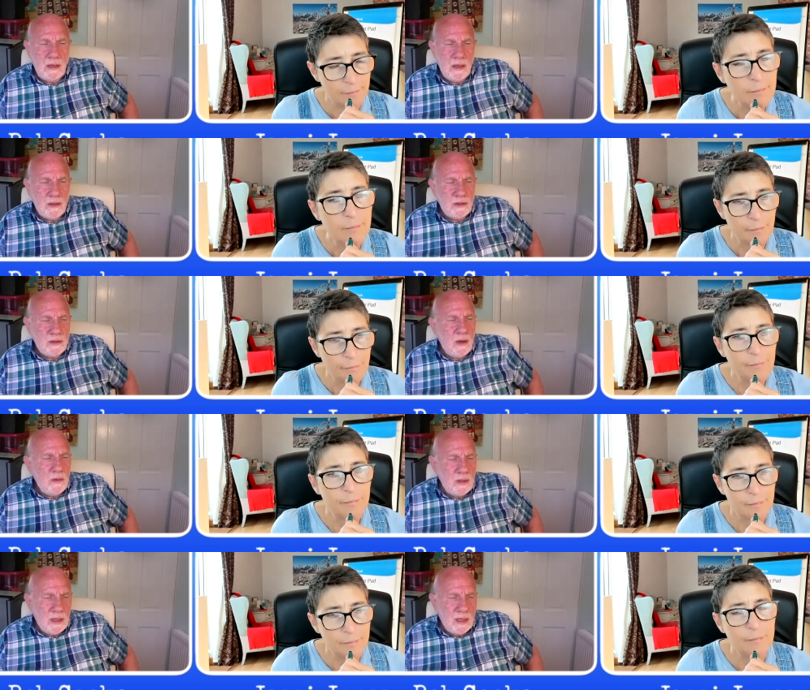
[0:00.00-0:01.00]
Speaker 1: so
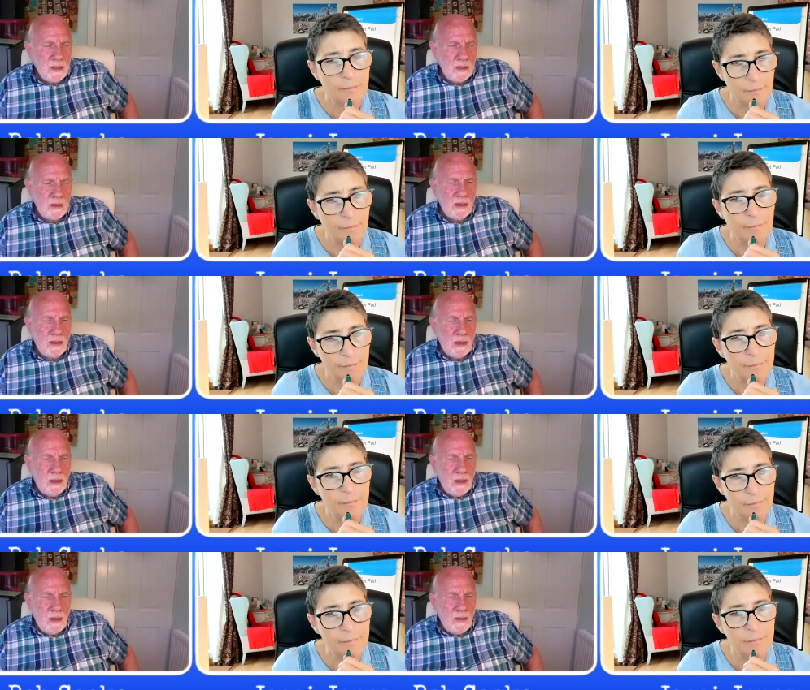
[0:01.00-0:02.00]
neglected
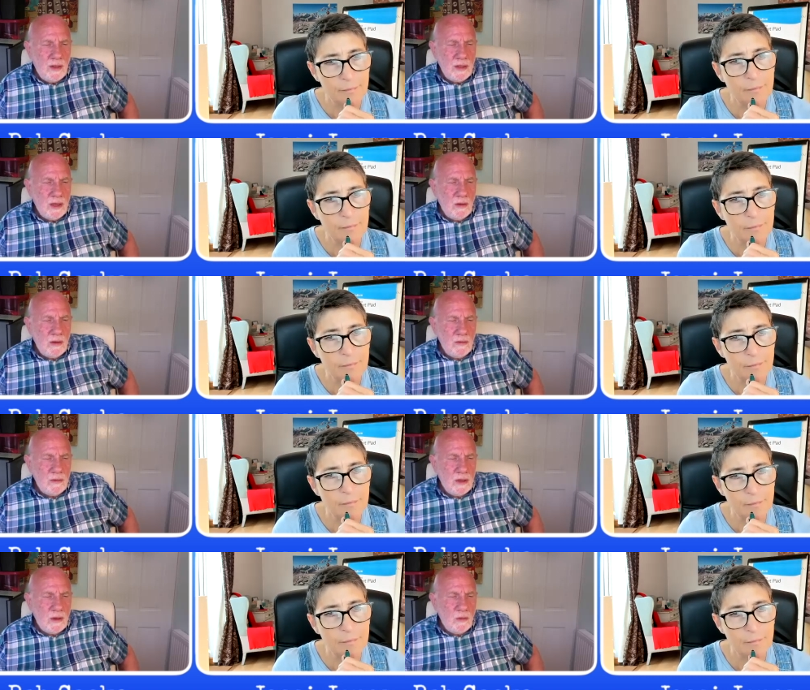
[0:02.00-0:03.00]
they don't even
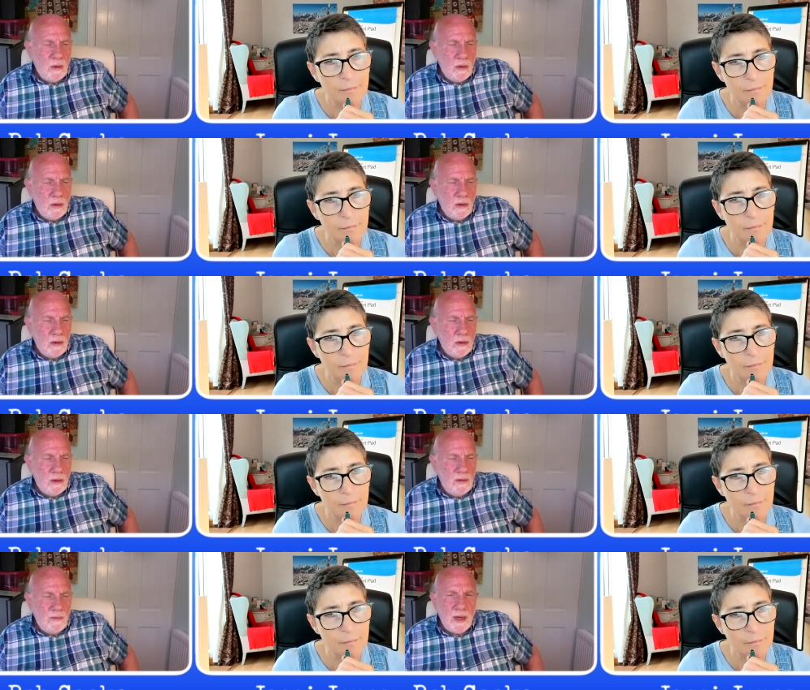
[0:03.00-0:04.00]
know what
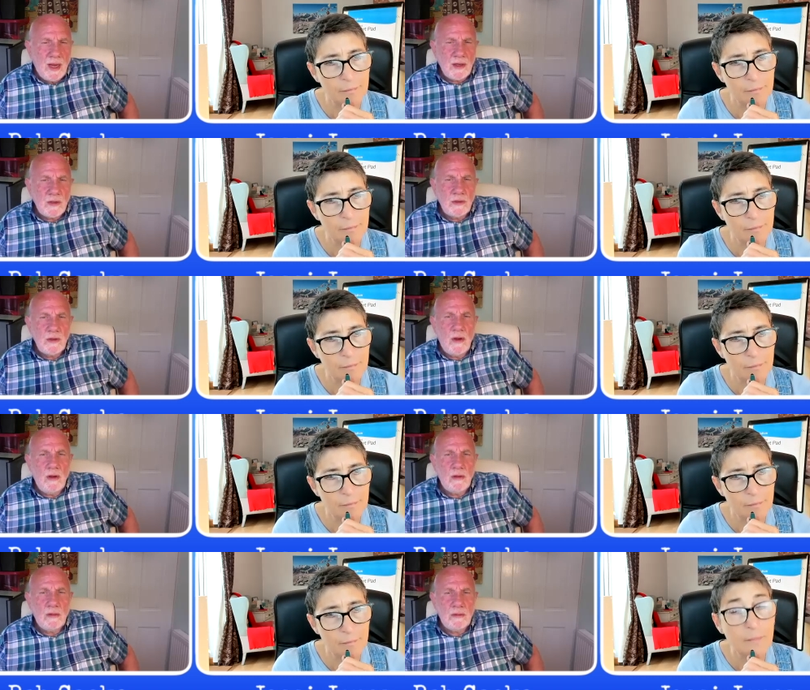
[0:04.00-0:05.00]
loving actions are
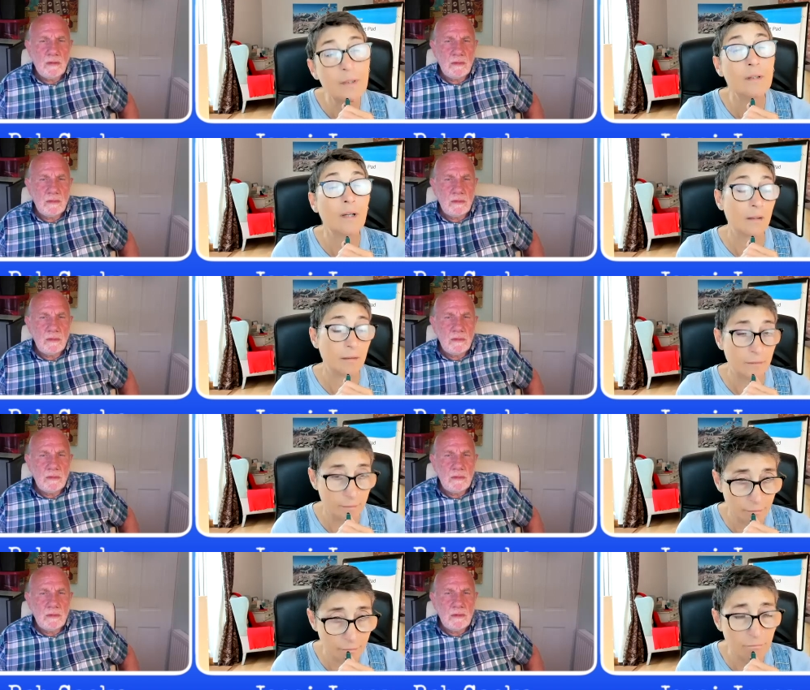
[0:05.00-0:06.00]
yeah
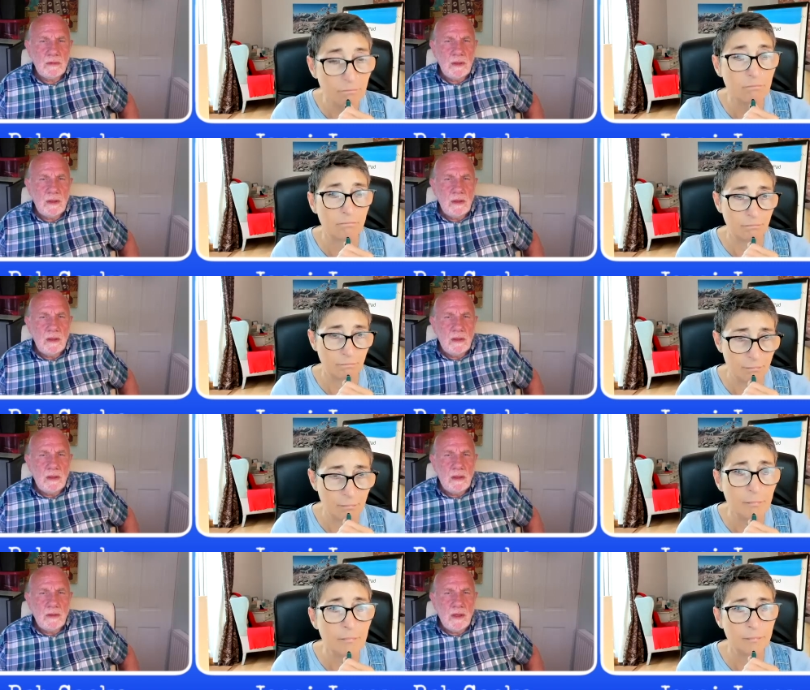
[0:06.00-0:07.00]

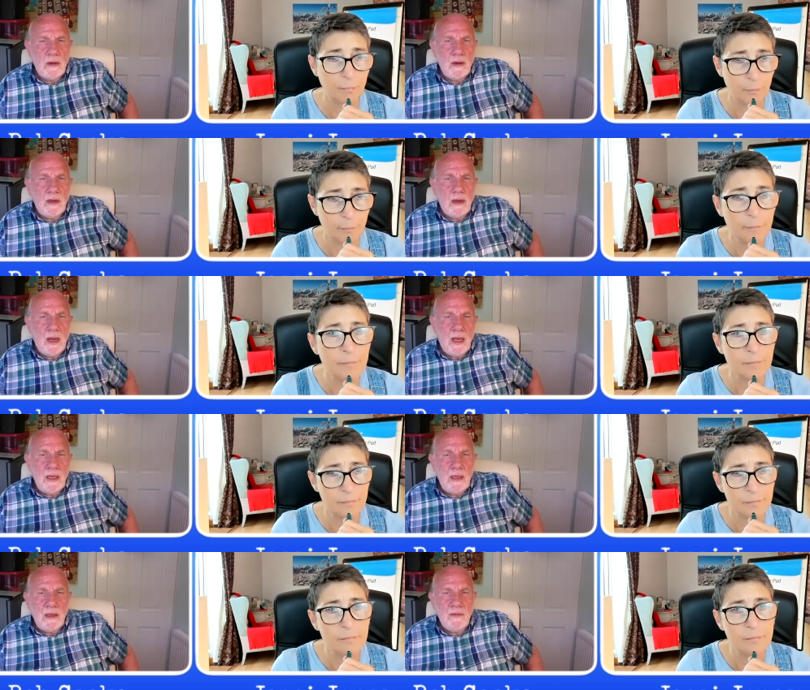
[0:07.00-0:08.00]
so any
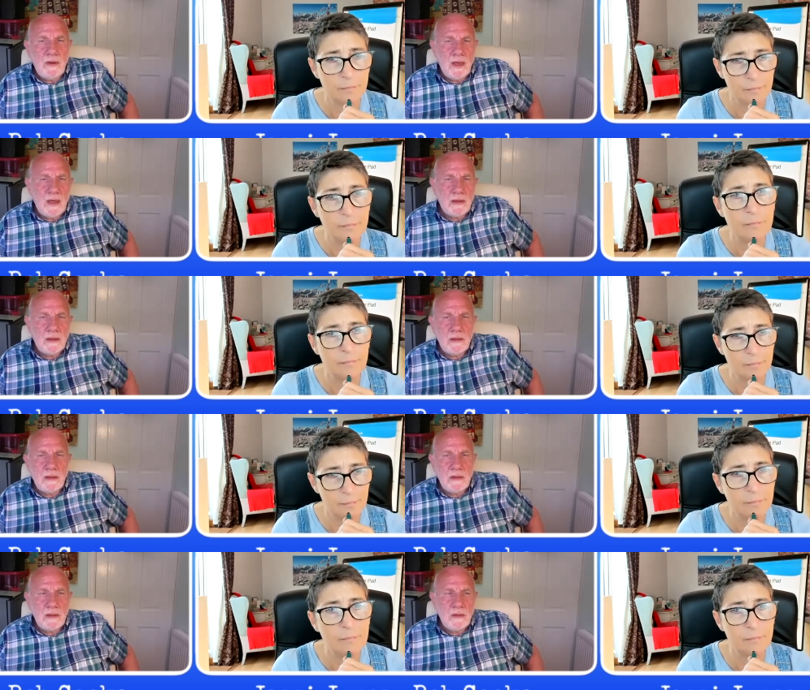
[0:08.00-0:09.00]
loving
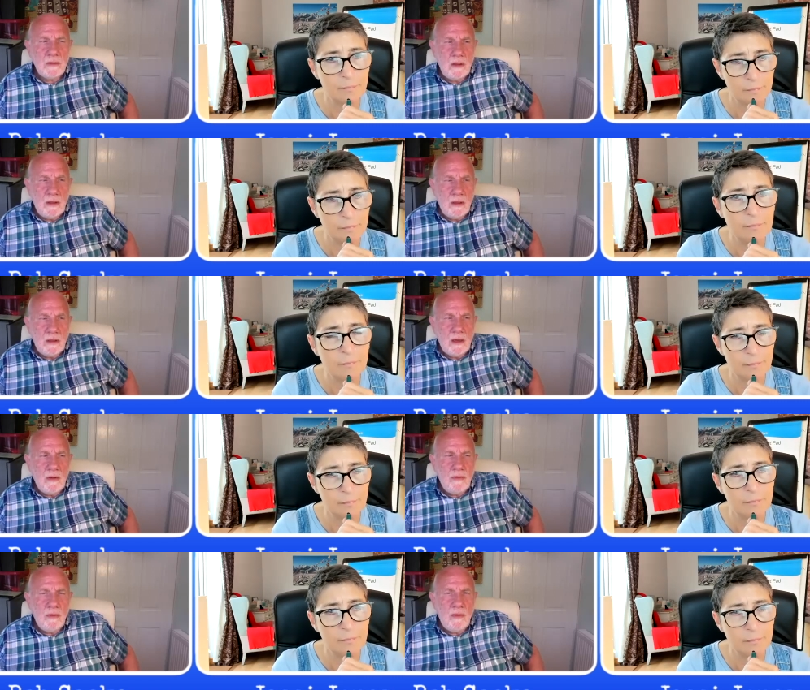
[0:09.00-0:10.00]
actions go
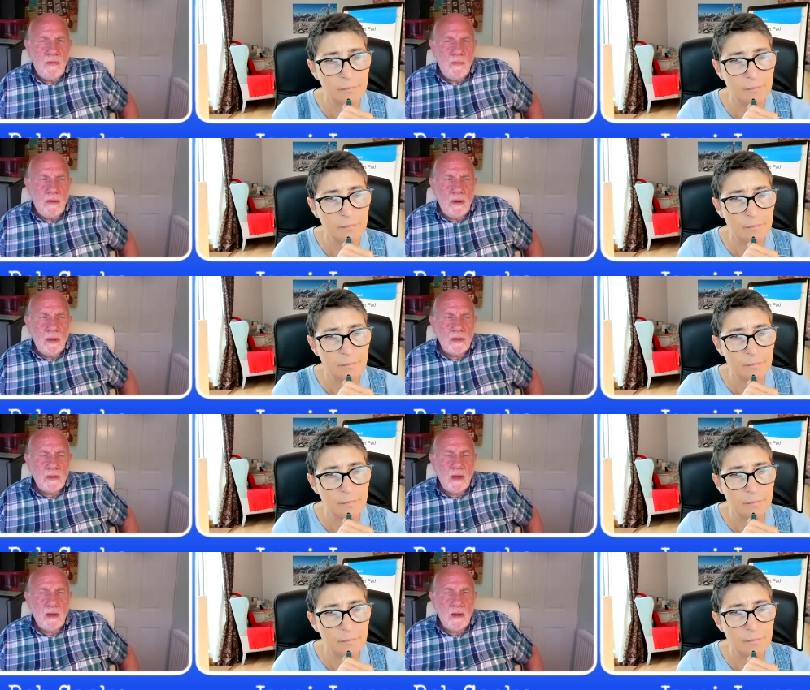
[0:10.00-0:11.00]
through a a
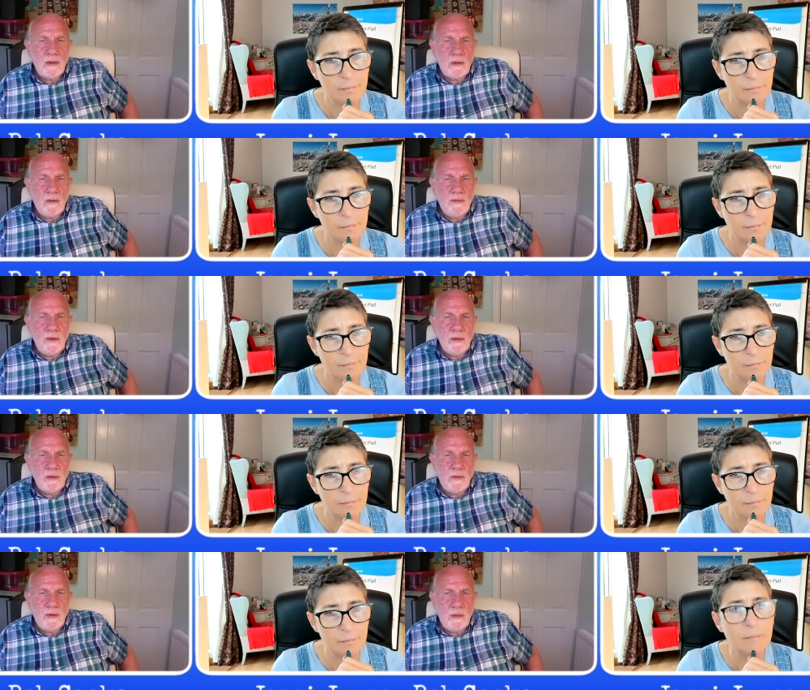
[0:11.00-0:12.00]
psychological filter
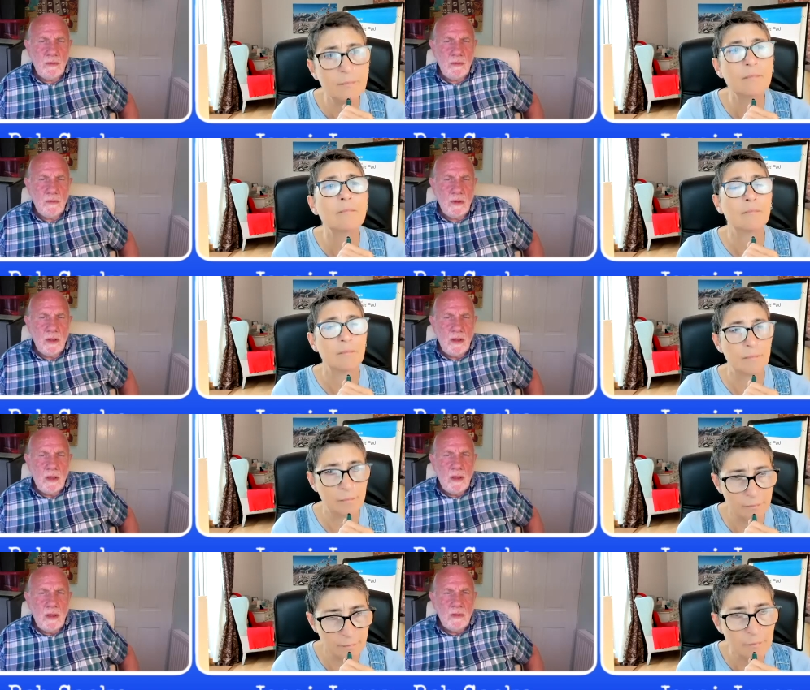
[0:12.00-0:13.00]
for them.
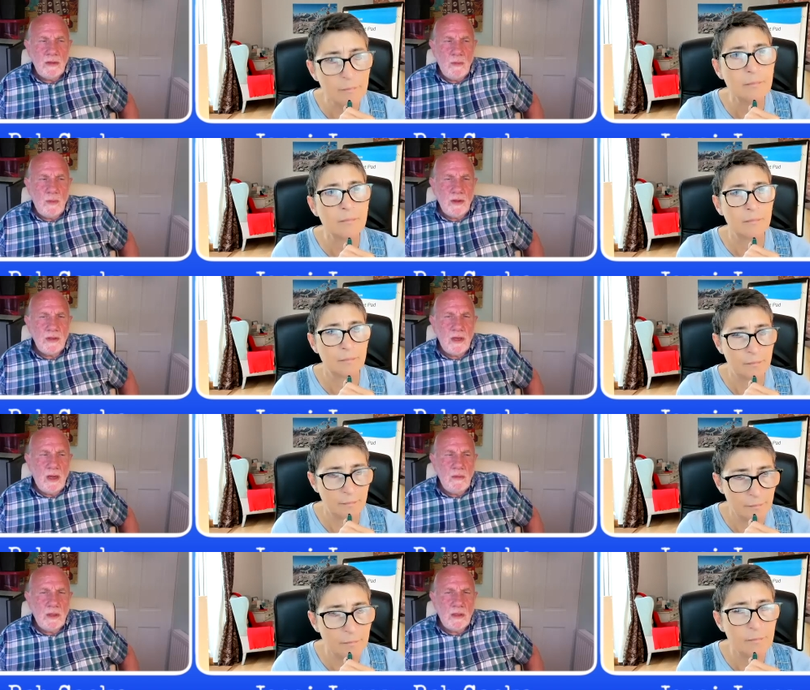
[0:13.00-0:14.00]
So by the
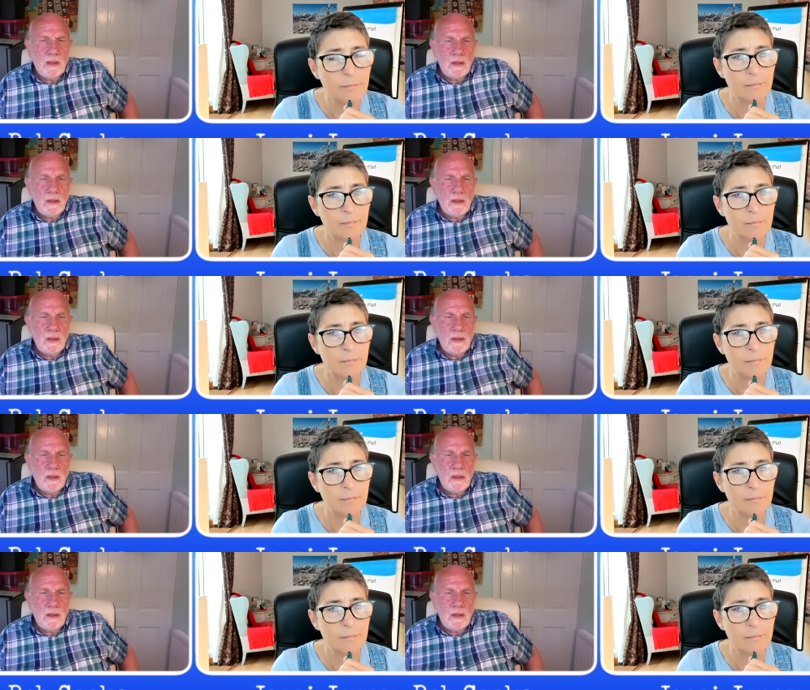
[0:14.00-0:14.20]
time it